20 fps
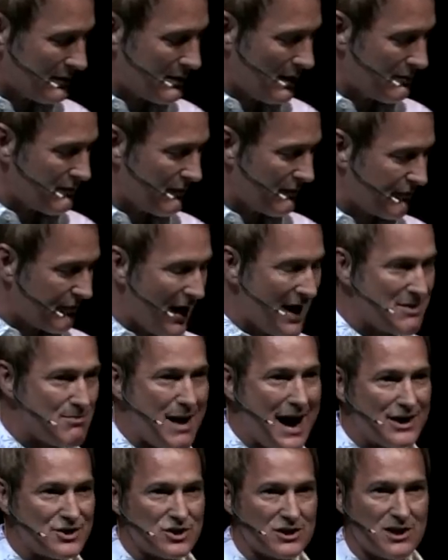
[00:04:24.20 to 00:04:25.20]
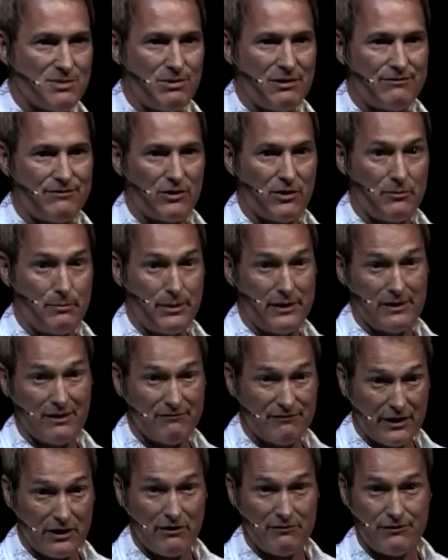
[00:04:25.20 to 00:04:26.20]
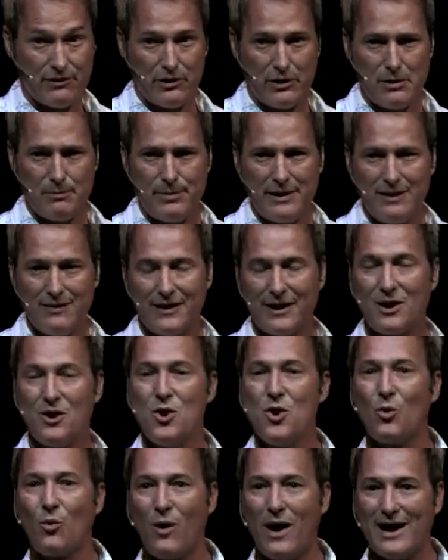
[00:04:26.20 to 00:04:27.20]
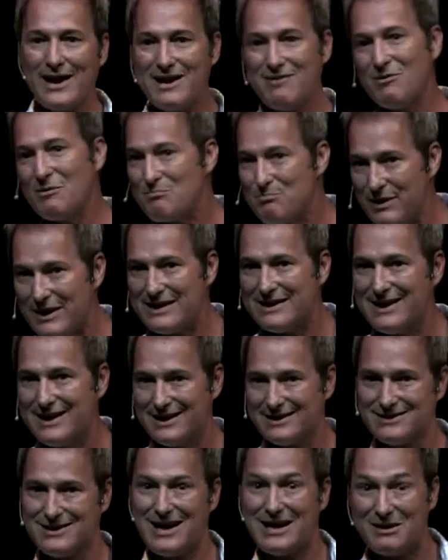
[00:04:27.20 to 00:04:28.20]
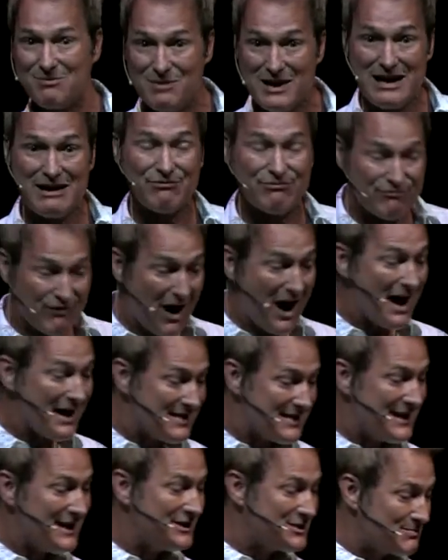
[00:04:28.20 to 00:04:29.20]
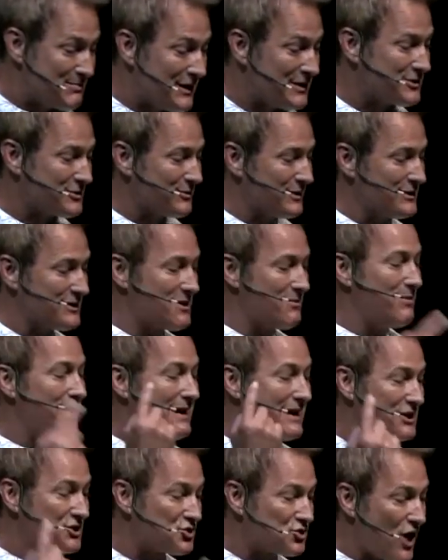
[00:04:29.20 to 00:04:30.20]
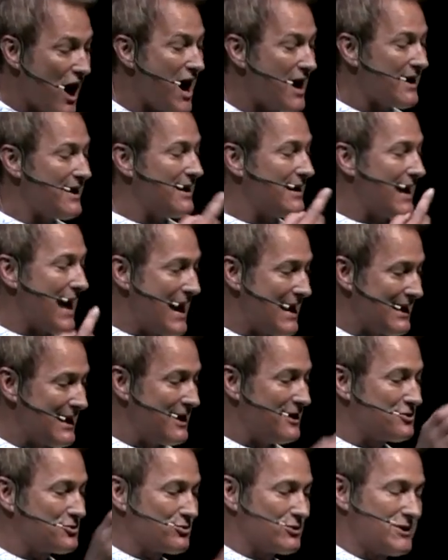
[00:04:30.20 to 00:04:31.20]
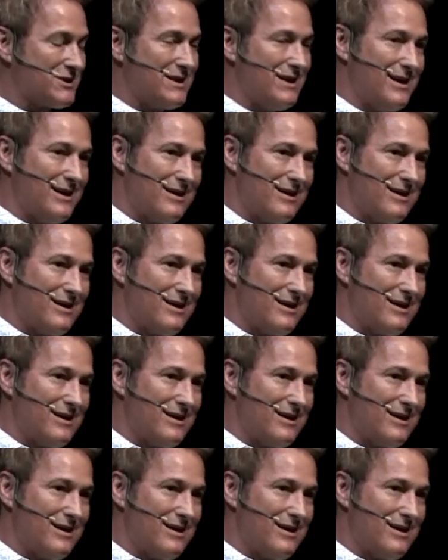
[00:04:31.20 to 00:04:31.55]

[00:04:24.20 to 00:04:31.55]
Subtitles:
find magic to be very, very, very appealing, why even big kids like me find these mysteries to be exotic and interesting.